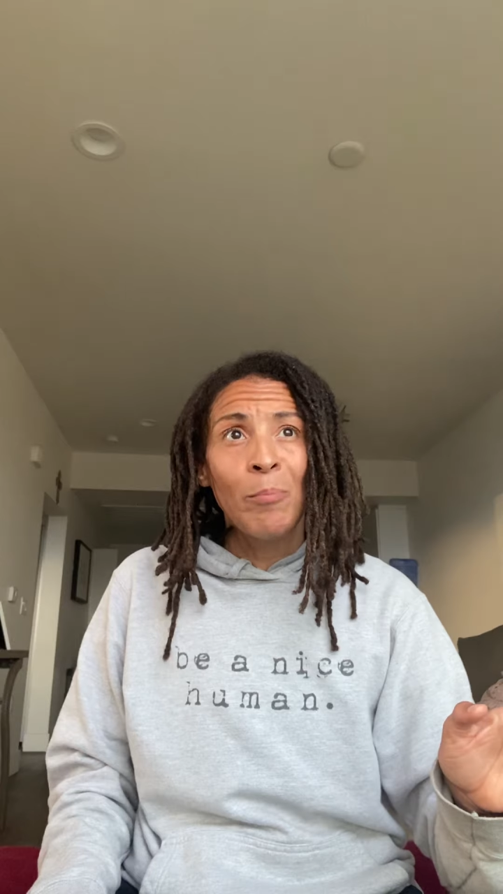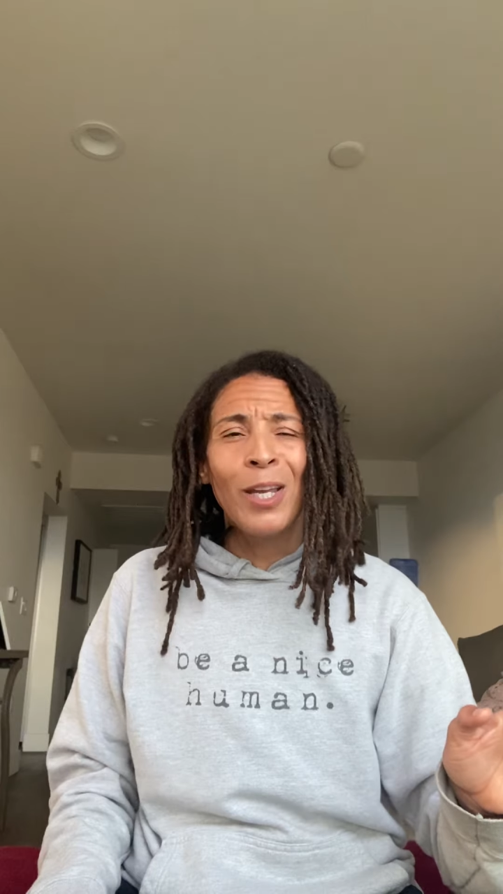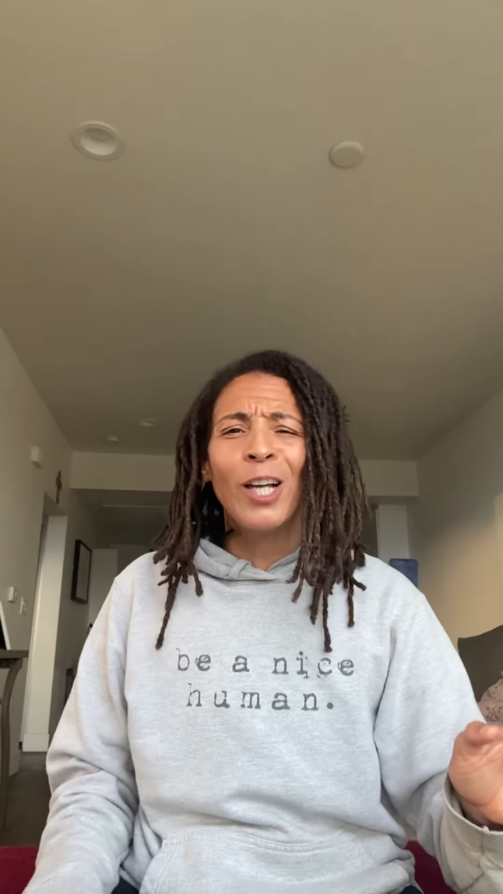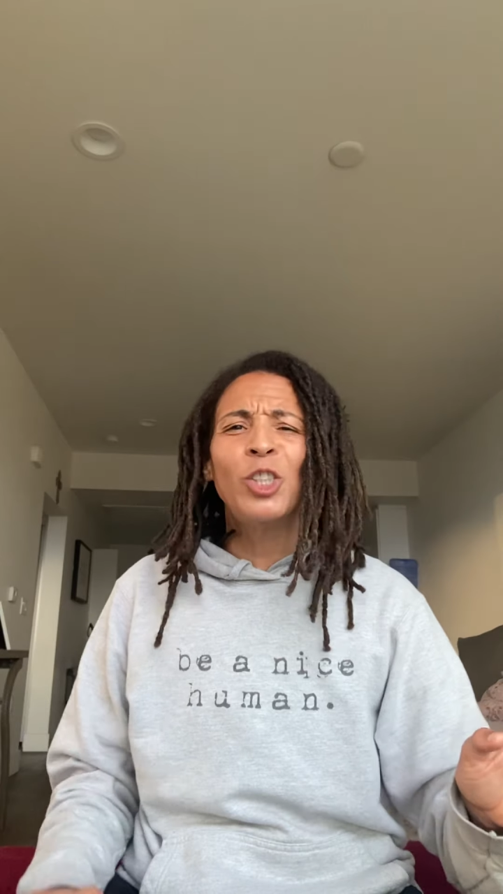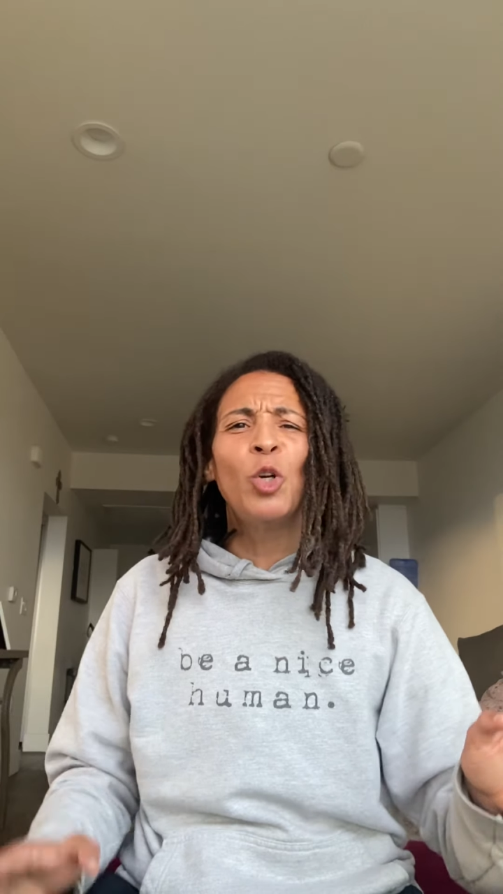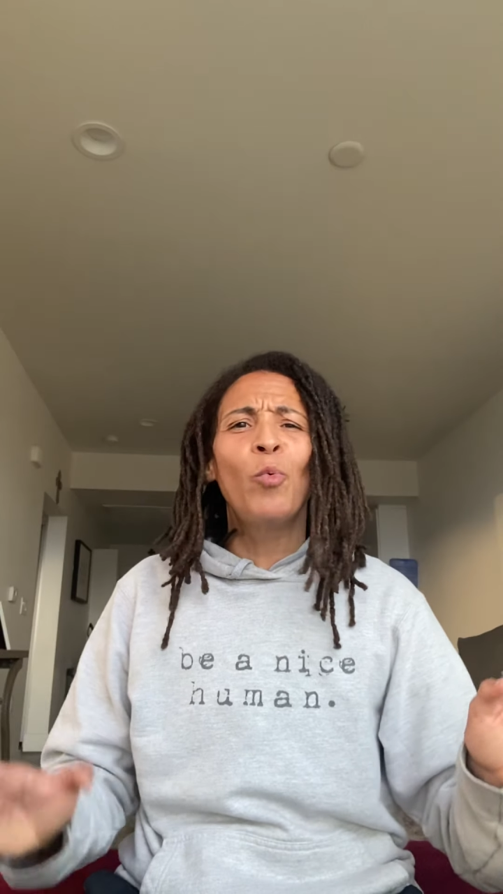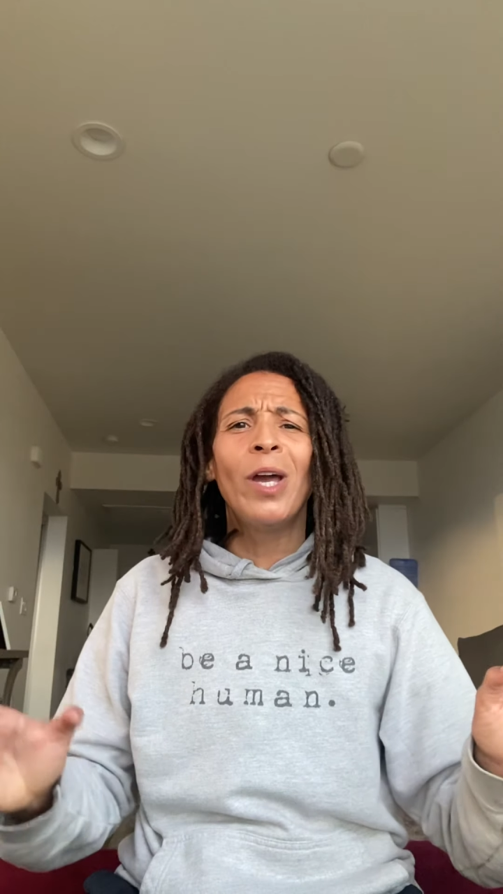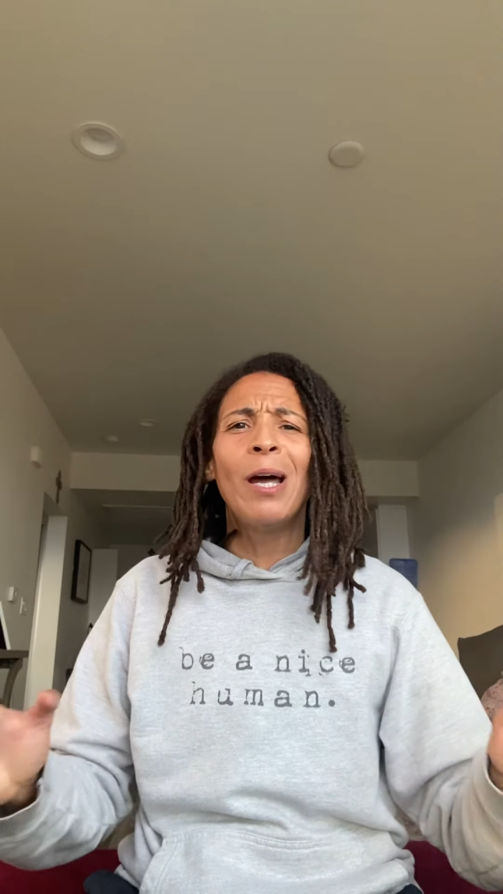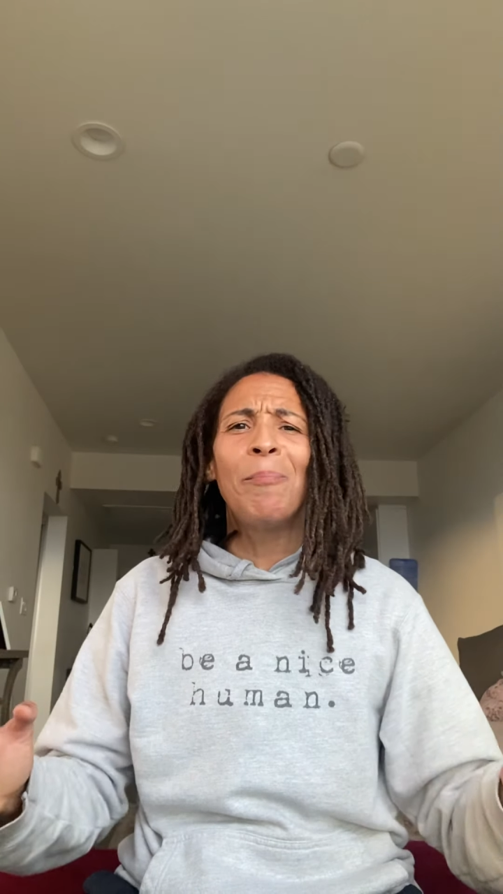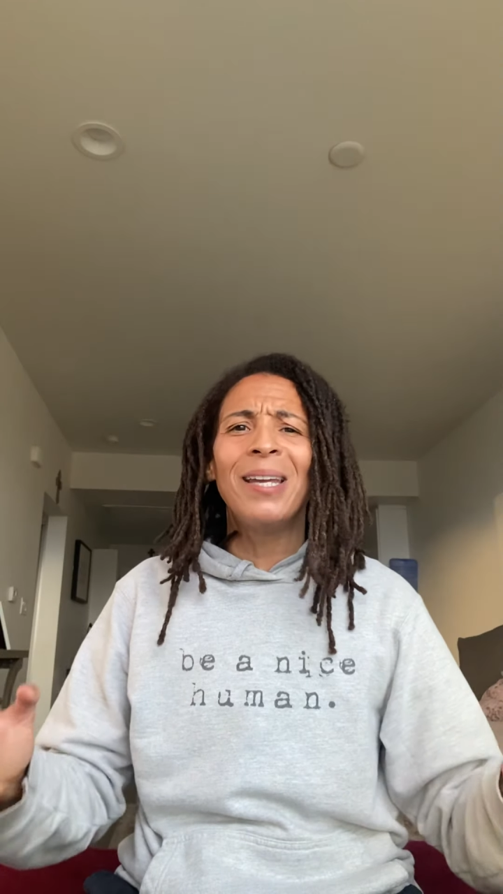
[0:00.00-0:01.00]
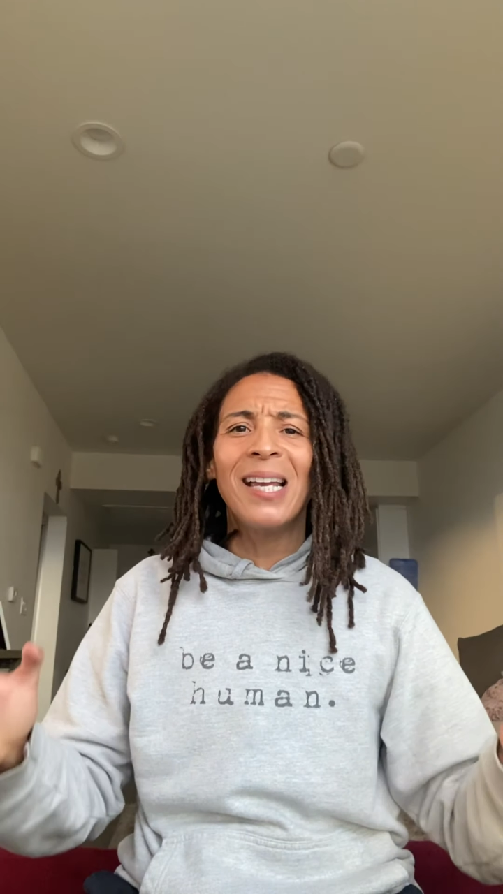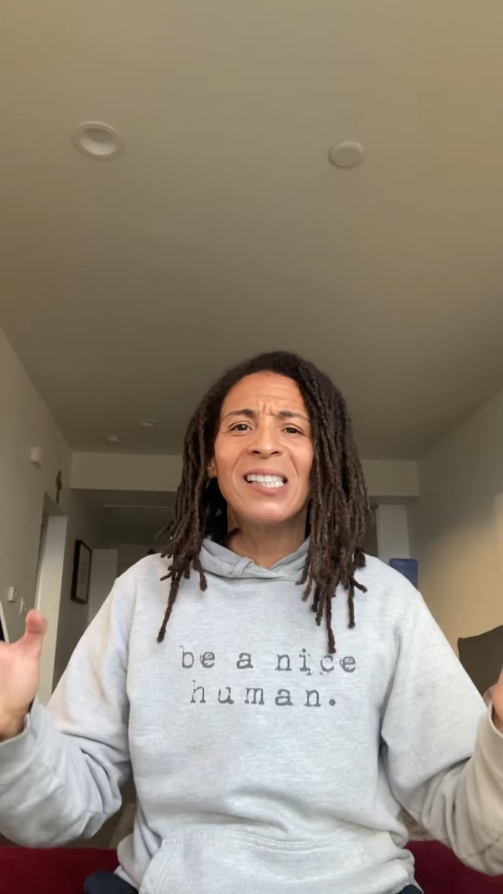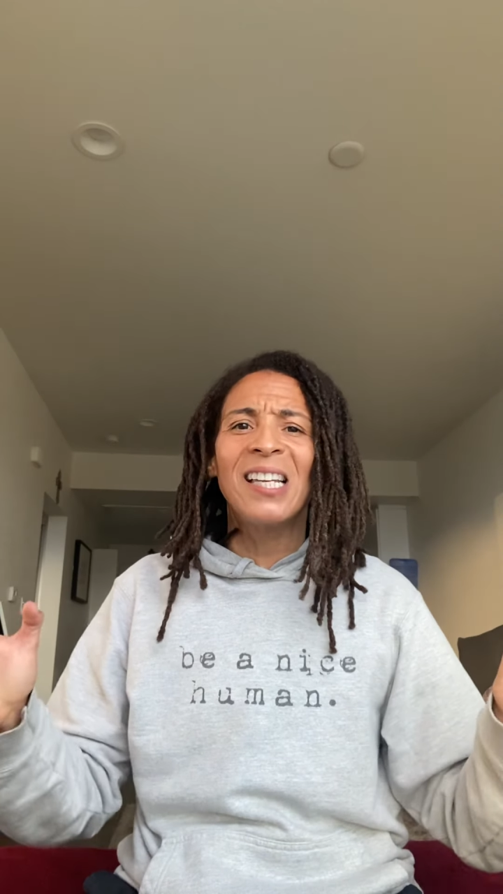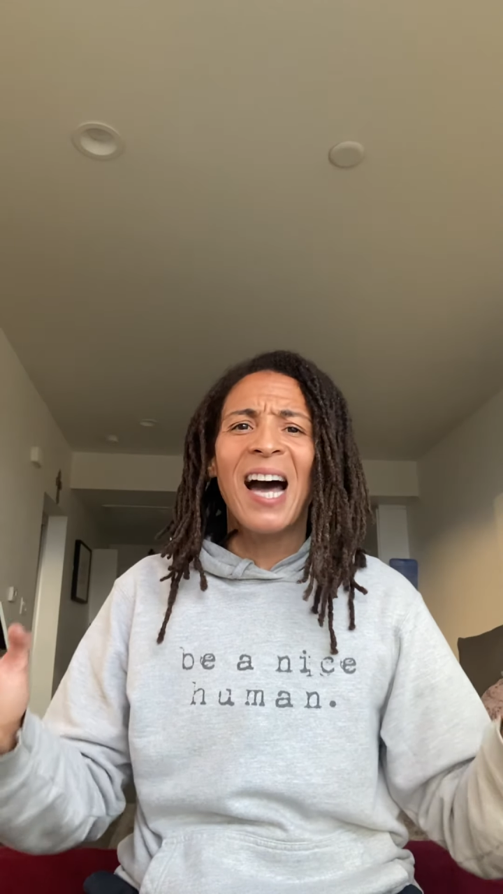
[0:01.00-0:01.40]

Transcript: because you went up against